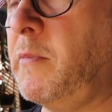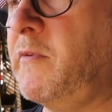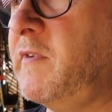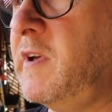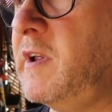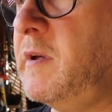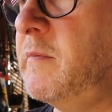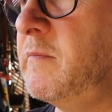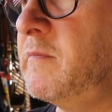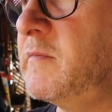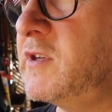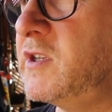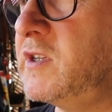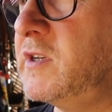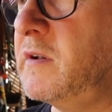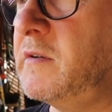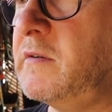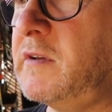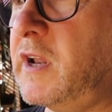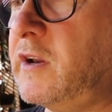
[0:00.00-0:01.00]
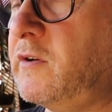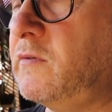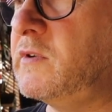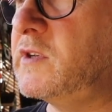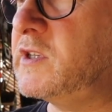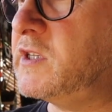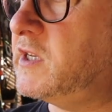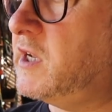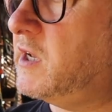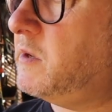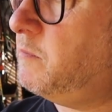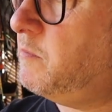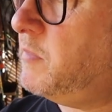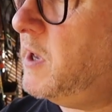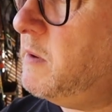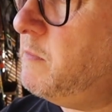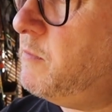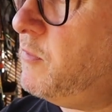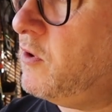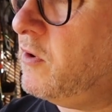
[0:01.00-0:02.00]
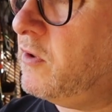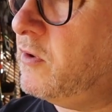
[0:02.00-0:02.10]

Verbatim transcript: of it, and then you can stick paper